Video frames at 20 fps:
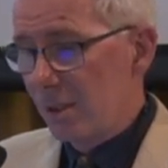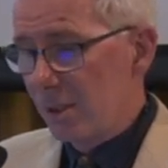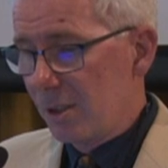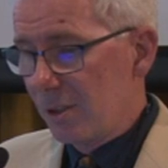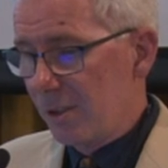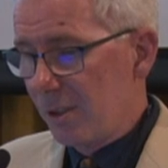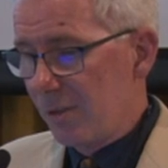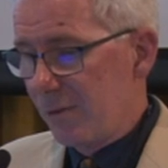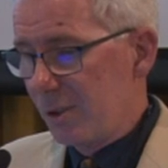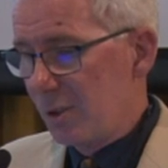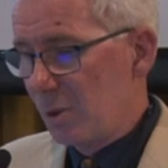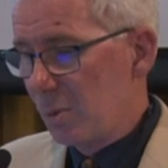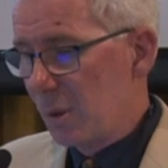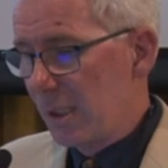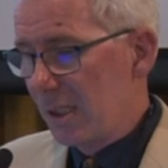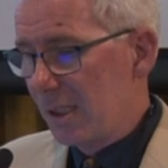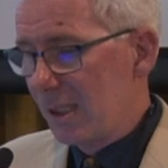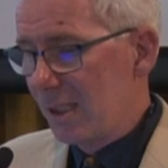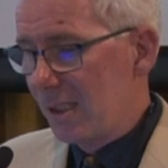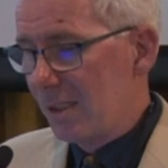So for
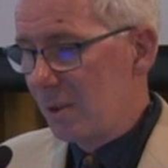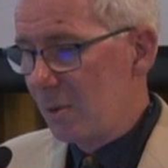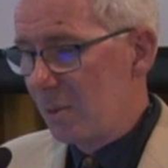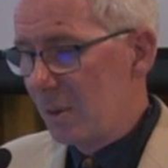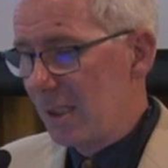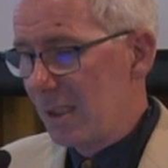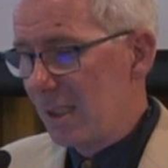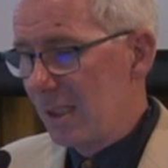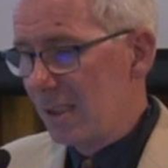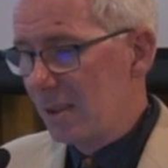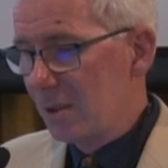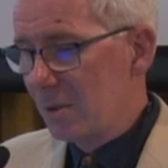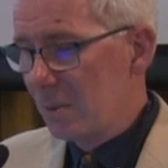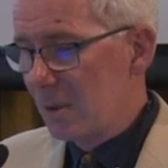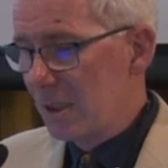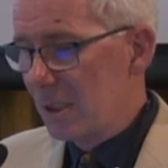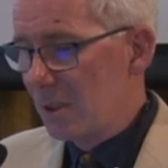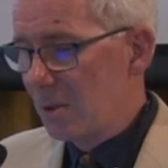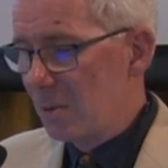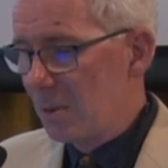2020 and
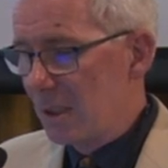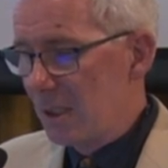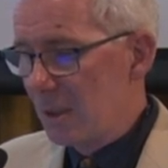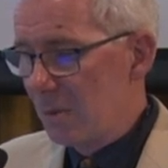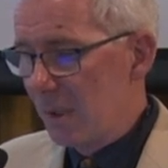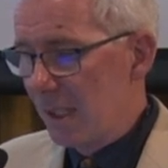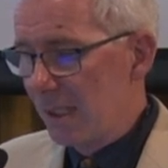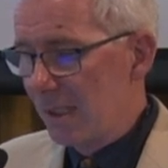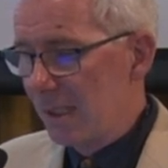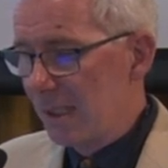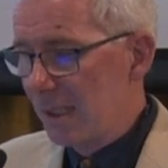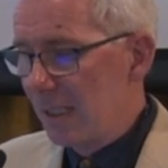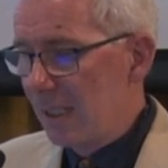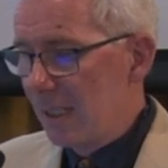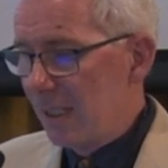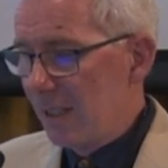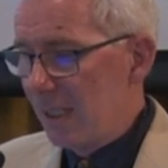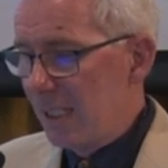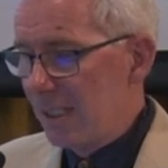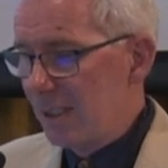2021,
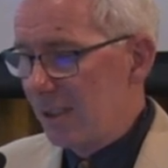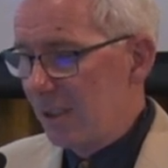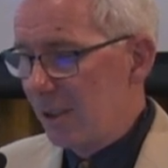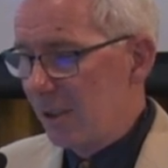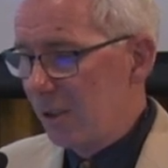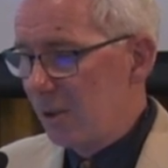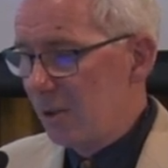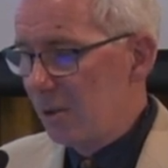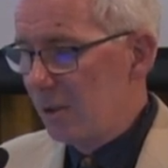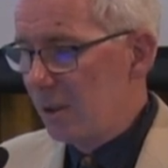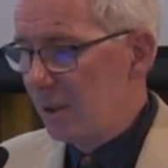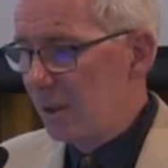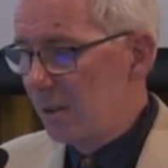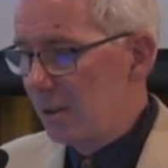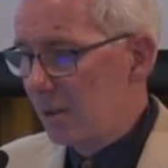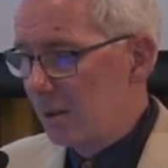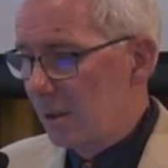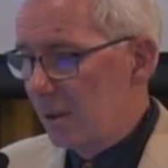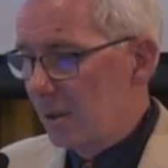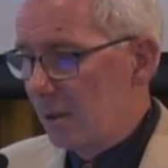these included
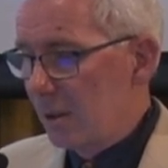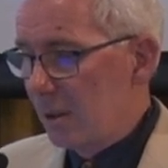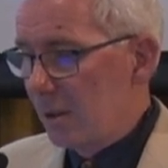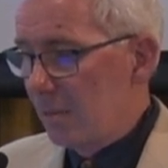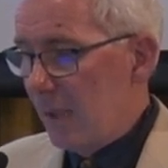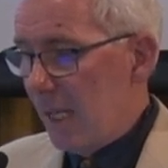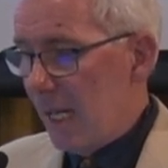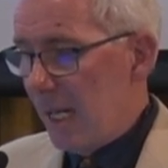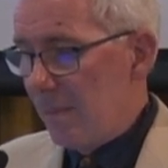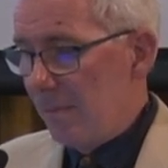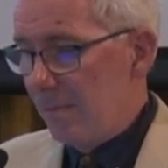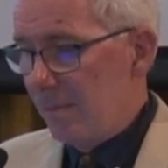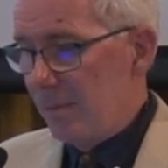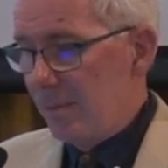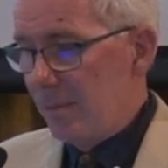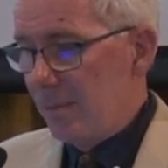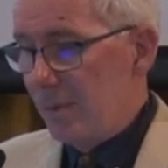um,